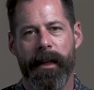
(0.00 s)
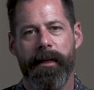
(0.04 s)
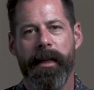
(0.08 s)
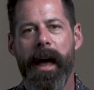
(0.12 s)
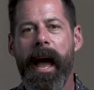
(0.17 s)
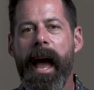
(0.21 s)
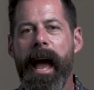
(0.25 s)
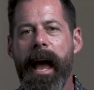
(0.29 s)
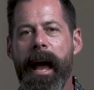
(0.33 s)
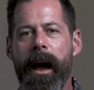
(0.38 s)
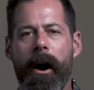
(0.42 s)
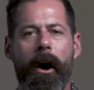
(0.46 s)

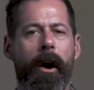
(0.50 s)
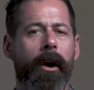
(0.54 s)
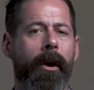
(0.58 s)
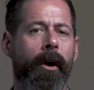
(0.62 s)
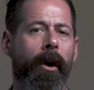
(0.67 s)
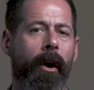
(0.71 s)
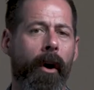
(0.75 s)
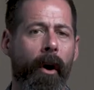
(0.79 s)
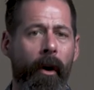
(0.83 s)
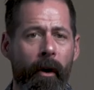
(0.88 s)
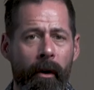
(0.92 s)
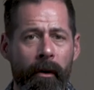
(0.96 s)
They are
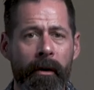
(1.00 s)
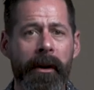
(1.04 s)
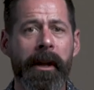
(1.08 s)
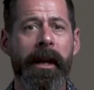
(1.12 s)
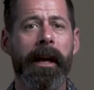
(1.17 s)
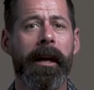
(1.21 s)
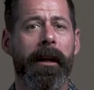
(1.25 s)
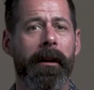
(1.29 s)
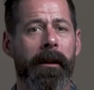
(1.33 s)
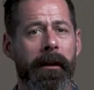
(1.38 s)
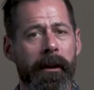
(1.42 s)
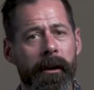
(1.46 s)

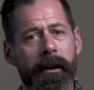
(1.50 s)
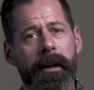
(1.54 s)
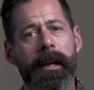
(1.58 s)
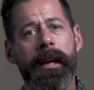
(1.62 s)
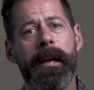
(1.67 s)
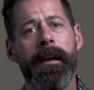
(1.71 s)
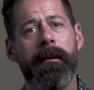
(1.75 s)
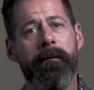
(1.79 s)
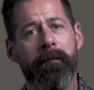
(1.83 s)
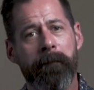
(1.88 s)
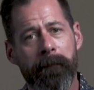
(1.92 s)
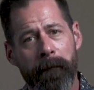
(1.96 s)
only
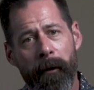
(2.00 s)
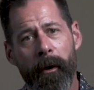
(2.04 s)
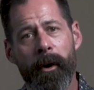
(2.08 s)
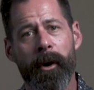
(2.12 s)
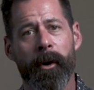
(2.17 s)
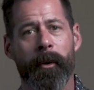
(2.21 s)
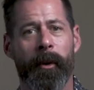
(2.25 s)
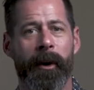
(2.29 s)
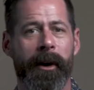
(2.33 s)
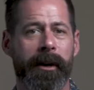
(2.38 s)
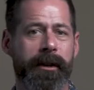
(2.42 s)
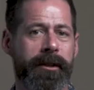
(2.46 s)
looking
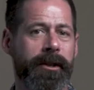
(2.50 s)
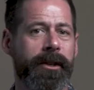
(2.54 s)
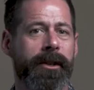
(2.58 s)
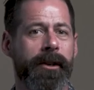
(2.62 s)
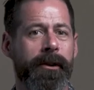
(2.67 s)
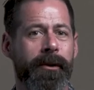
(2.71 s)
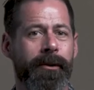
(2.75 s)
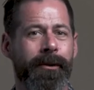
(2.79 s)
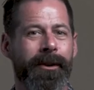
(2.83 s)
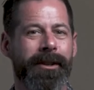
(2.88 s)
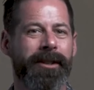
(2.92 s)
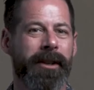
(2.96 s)
forward
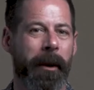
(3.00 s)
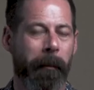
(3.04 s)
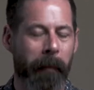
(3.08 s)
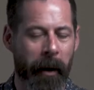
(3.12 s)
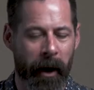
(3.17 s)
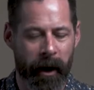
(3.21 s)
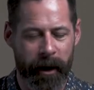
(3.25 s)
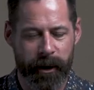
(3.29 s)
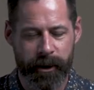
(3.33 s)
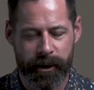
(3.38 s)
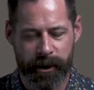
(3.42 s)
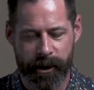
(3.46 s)
to
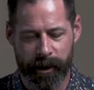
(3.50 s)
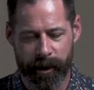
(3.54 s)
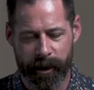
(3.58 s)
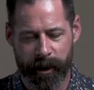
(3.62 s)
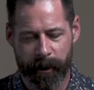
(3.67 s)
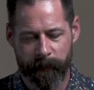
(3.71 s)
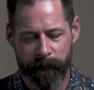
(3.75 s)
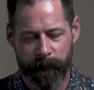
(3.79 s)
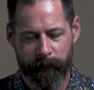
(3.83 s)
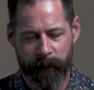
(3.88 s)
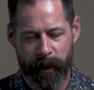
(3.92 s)
departure.